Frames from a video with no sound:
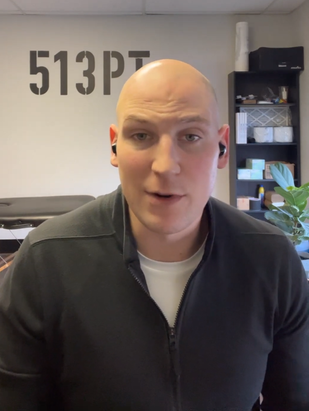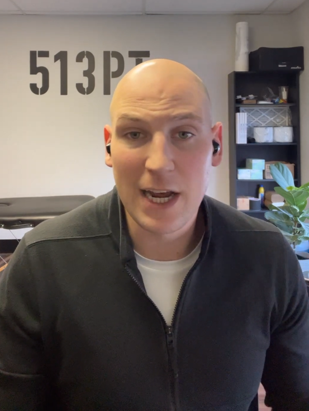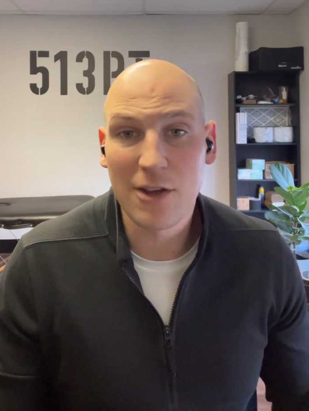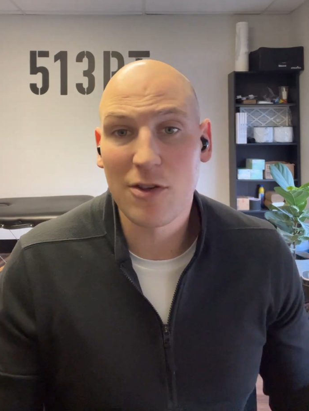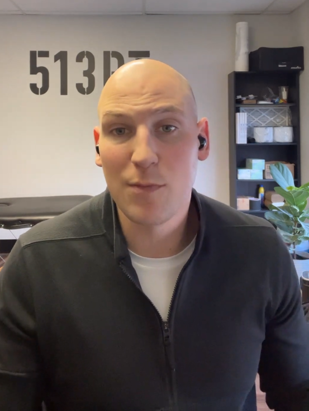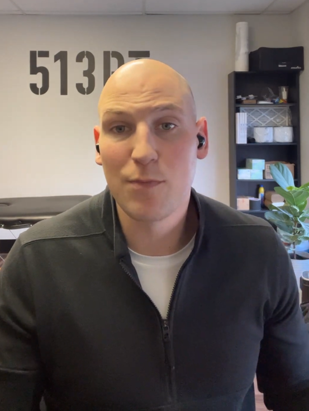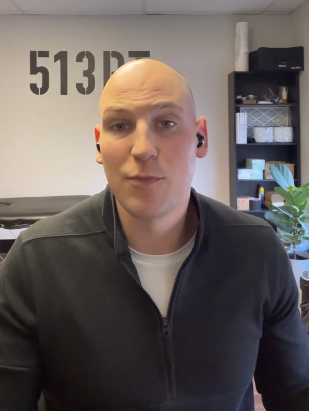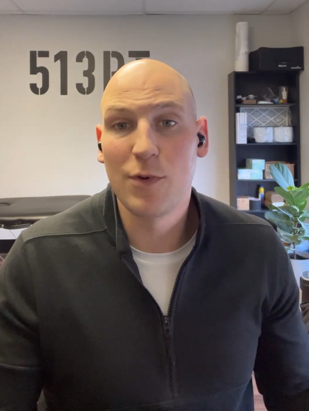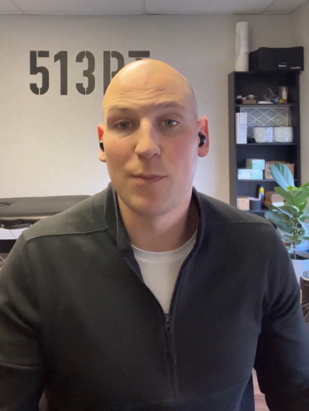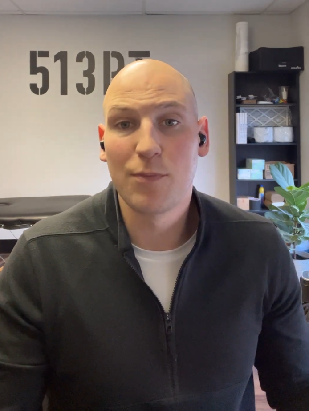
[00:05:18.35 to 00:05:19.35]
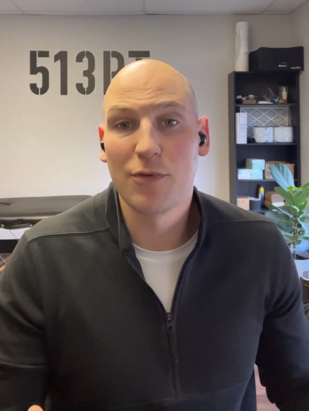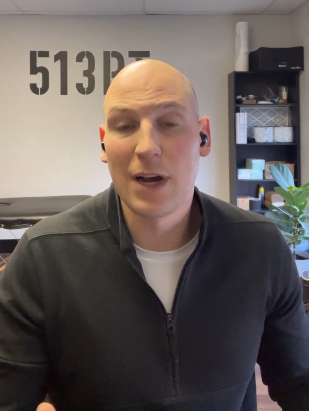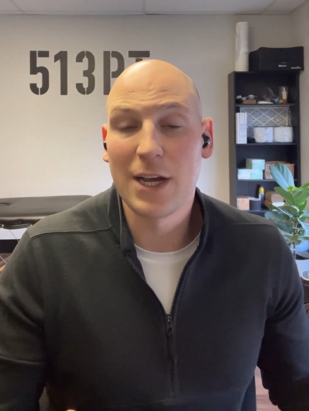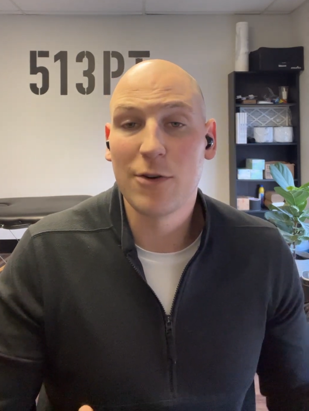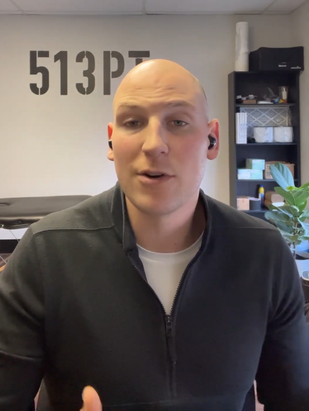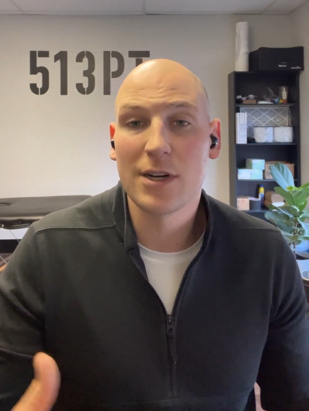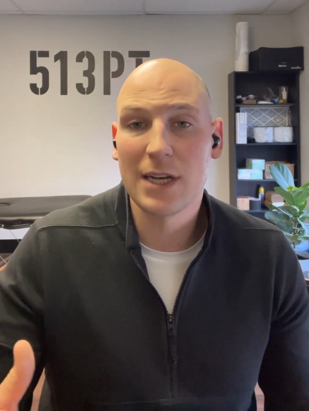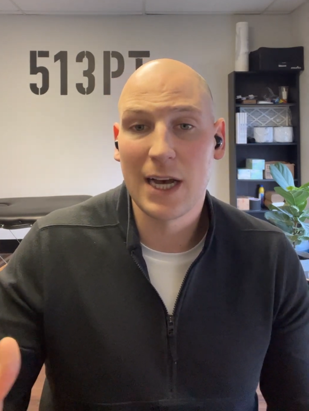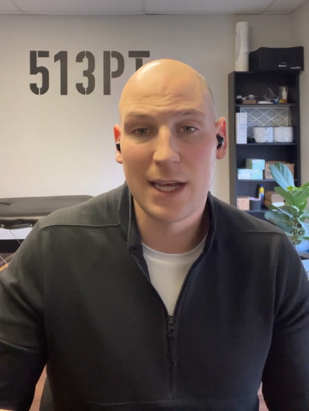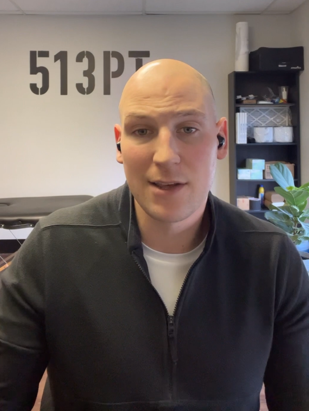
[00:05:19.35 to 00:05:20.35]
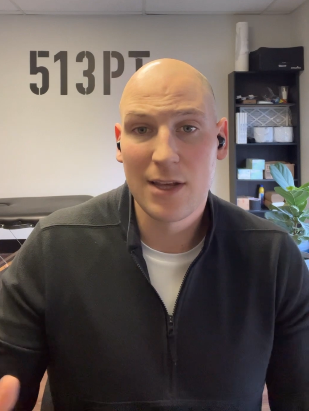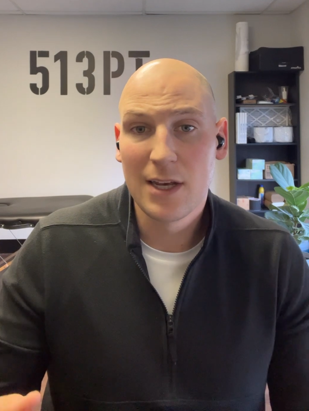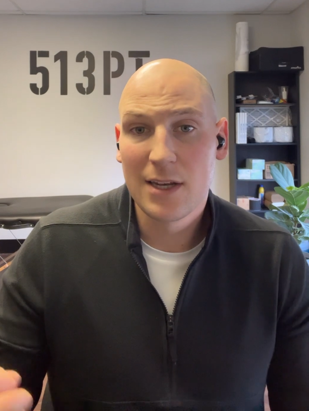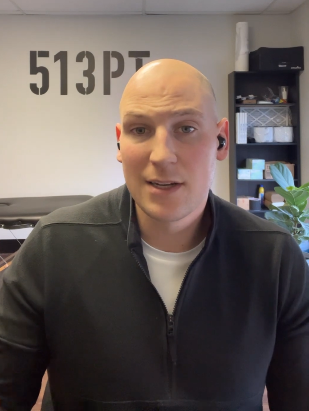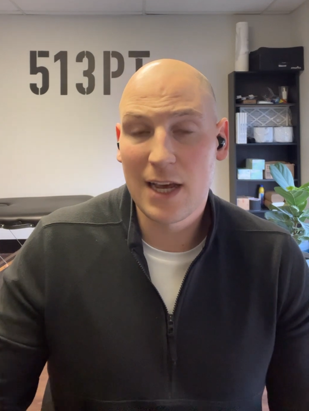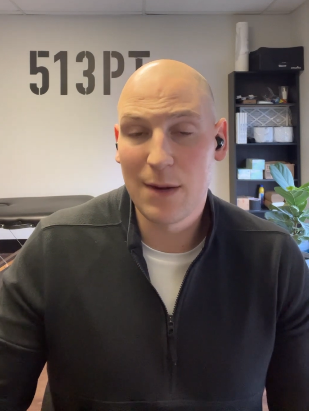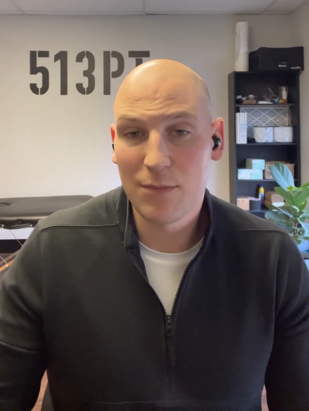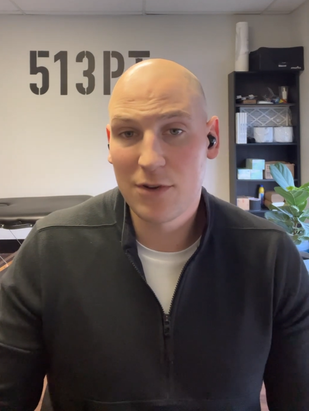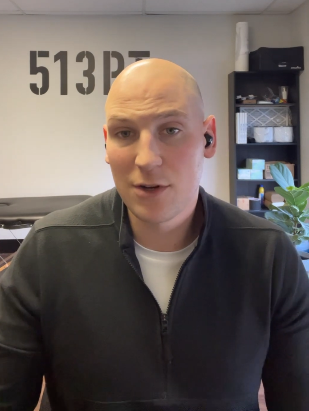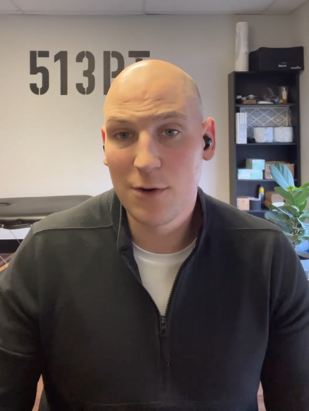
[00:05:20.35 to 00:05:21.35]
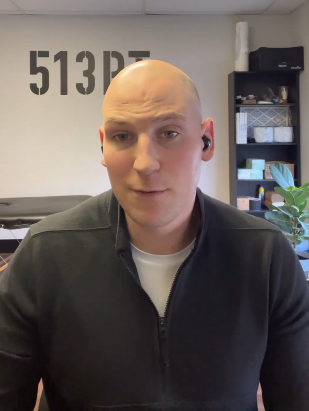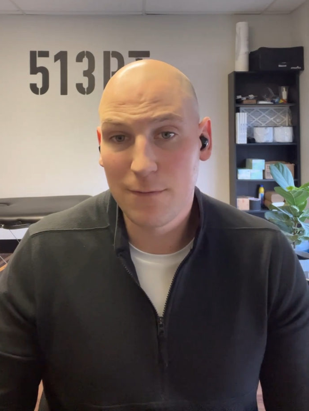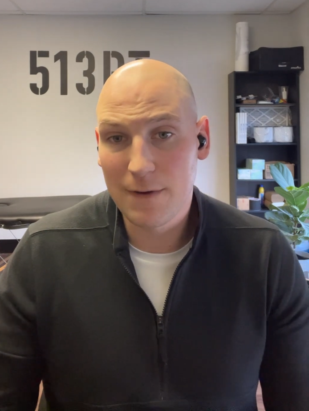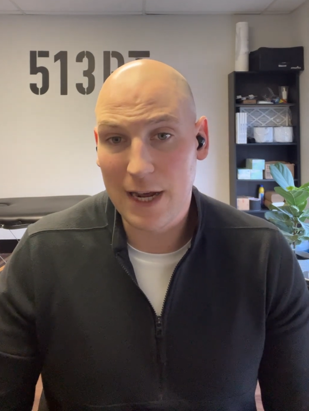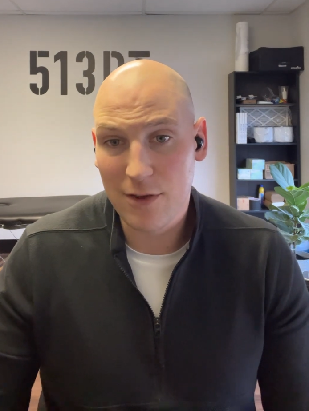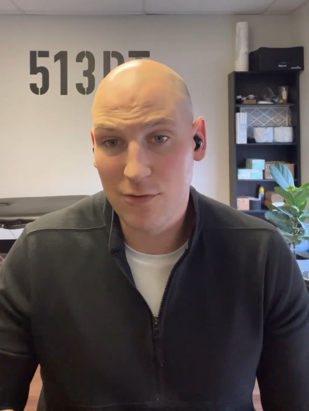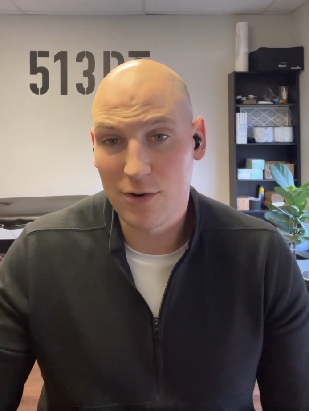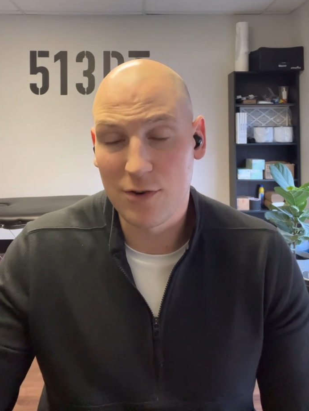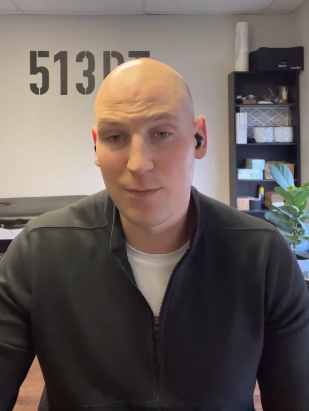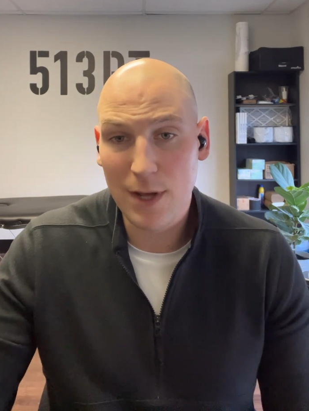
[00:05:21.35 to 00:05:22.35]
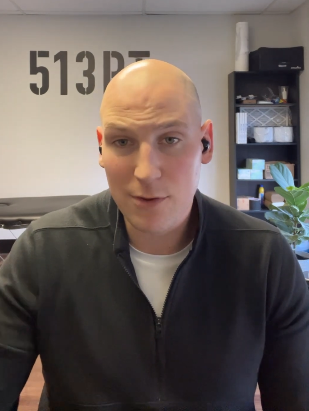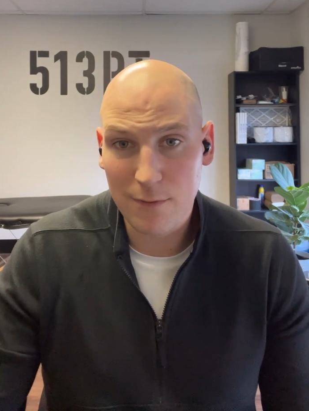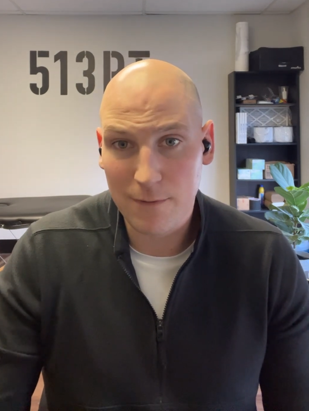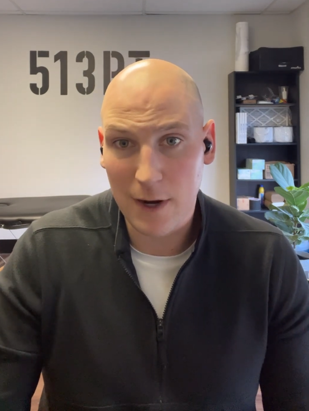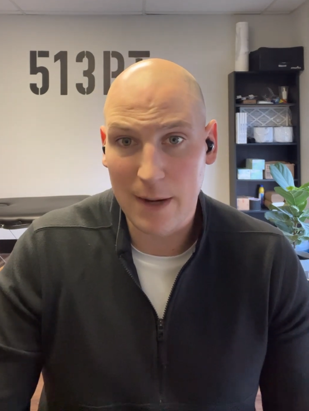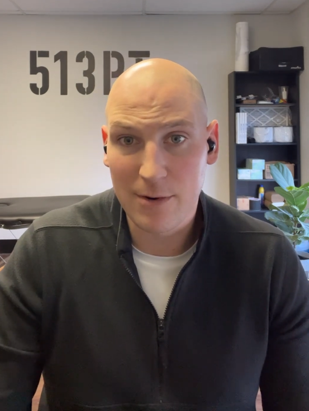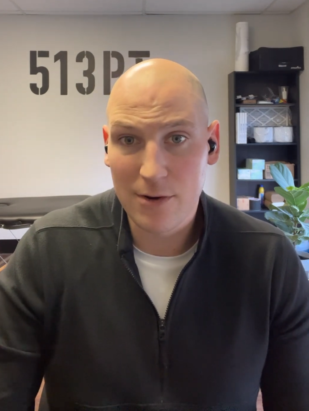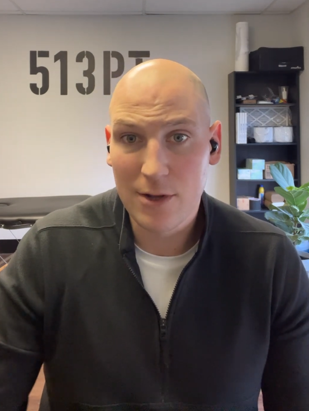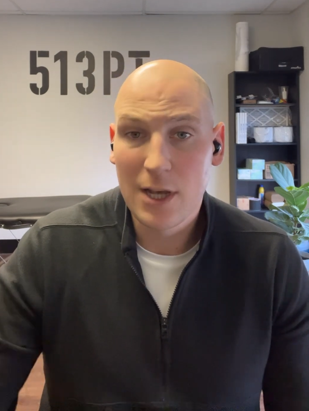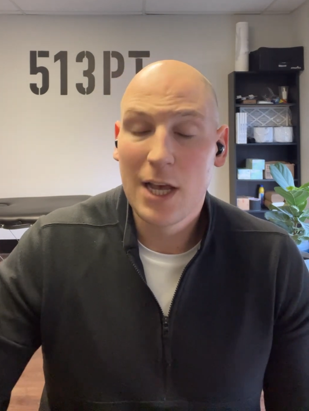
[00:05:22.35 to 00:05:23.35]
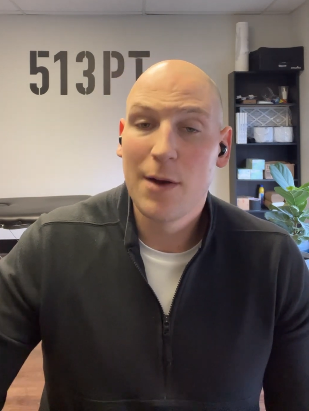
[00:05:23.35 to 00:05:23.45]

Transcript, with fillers: We actually will prioritize type 2 fast twitch muscle fibers